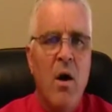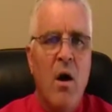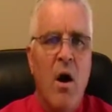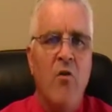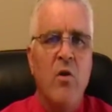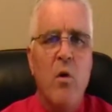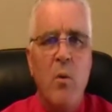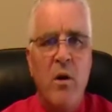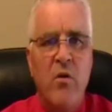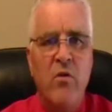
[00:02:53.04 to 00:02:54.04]
Also, we
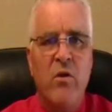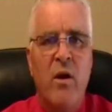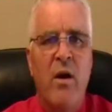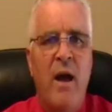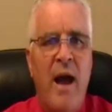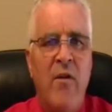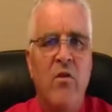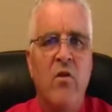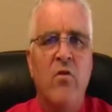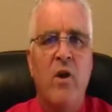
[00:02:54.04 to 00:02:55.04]
were asked
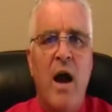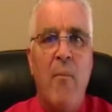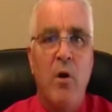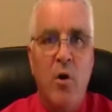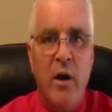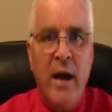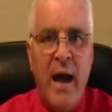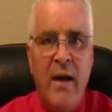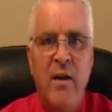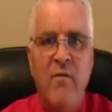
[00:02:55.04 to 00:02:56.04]
to describe learning
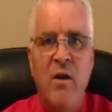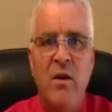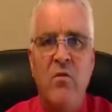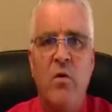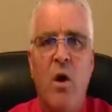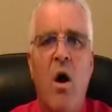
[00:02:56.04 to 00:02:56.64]
activities for